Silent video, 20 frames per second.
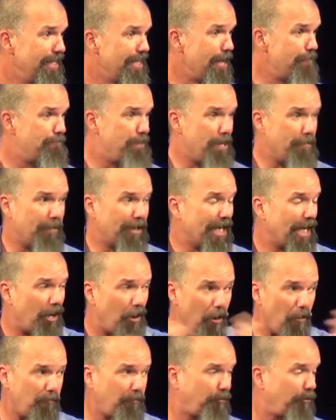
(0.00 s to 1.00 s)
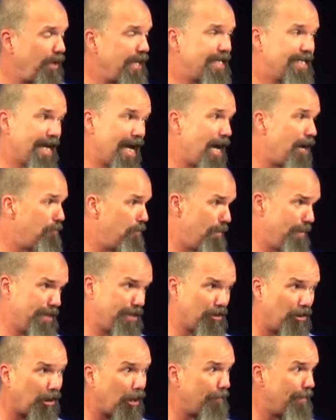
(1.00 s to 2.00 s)
And people get all freaked out when we
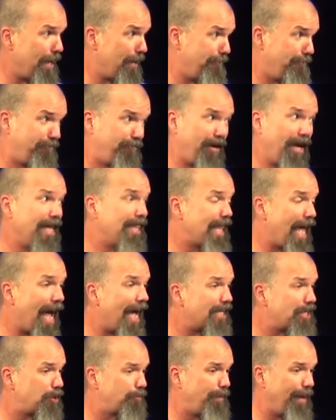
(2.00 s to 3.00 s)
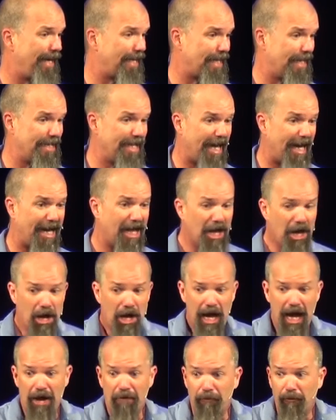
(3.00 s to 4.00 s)
talk about a faith aspect, and yet
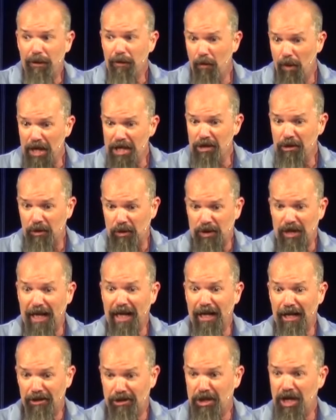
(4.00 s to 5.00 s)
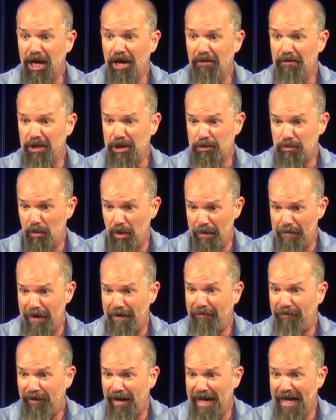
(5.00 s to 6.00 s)
every one of you sat in a chair this morning
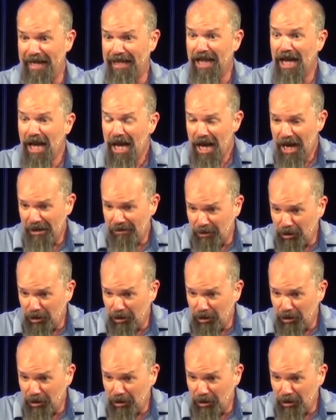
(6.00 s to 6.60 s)
by faith,